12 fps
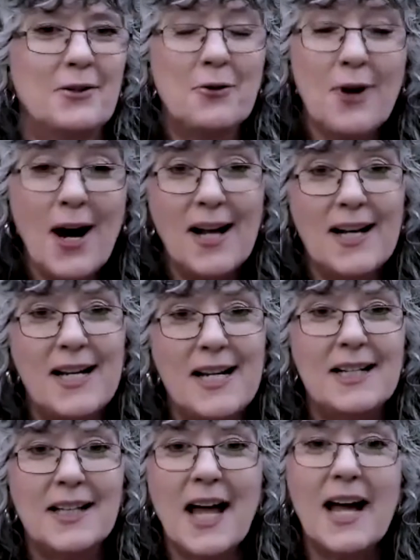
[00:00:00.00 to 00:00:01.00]

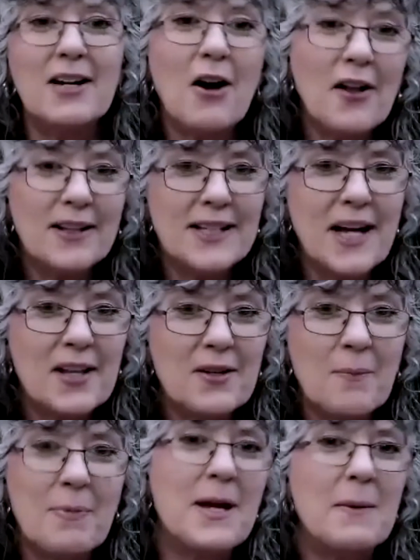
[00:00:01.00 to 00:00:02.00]
cruddy like all the
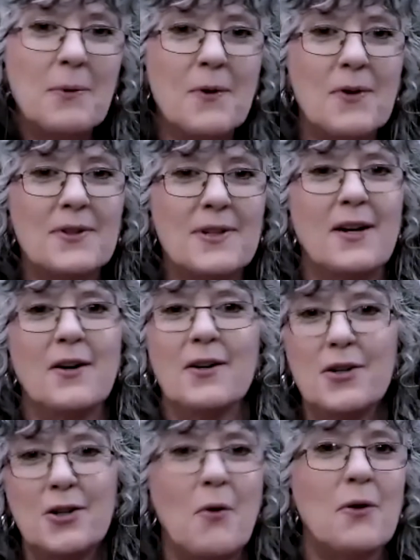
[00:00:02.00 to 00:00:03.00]
other people that are
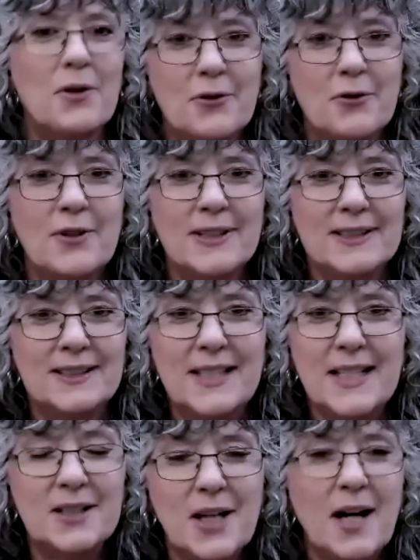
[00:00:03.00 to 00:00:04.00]
going through these
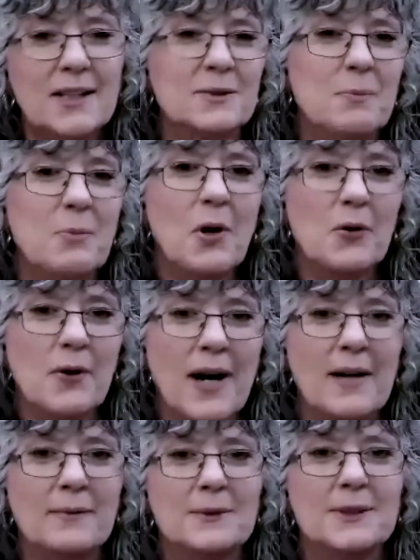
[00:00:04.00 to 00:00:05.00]
detox
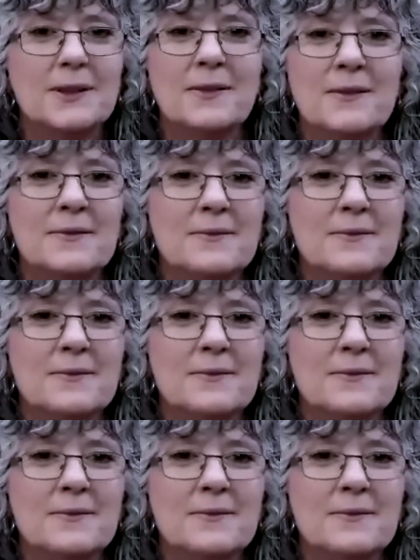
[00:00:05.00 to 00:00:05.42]
programs.